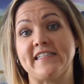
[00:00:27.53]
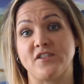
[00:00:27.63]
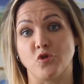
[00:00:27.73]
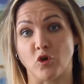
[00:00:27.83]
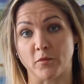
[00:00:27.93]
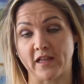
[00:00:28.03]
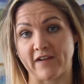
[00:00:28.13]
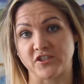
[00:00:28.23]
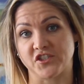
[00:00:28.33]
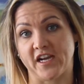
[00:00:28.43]
is normal
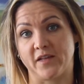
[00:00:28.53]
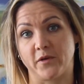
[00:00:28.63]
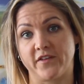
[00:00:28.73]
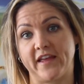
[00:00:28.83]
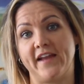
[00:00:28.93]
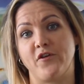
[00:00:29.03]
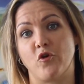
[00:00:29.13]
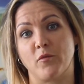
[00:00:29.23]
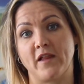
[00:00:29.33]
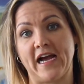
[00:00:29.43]
after childbirth and
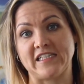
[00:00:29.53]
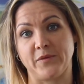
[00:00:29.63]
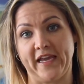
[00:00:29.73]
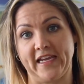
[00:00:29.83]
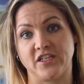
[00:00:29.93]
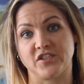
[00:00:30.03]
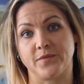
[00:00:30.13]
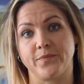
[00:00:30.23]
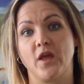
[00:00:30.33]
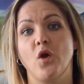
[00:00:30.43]
normal as we age.